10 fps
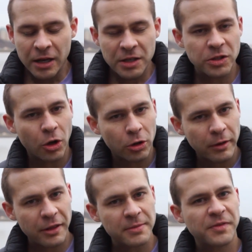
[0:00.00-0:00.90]
Slower
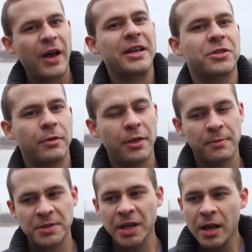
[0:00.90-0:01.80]
rhythms, faster
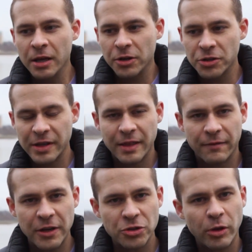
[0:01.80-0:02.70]
rhythms. Usually
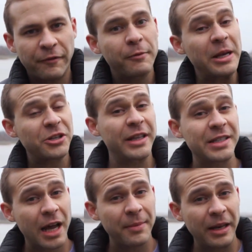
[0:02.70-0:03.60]
the visual information
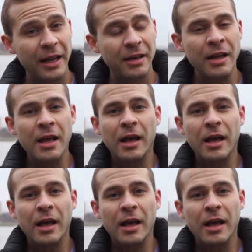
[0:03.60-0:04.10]
that's coming in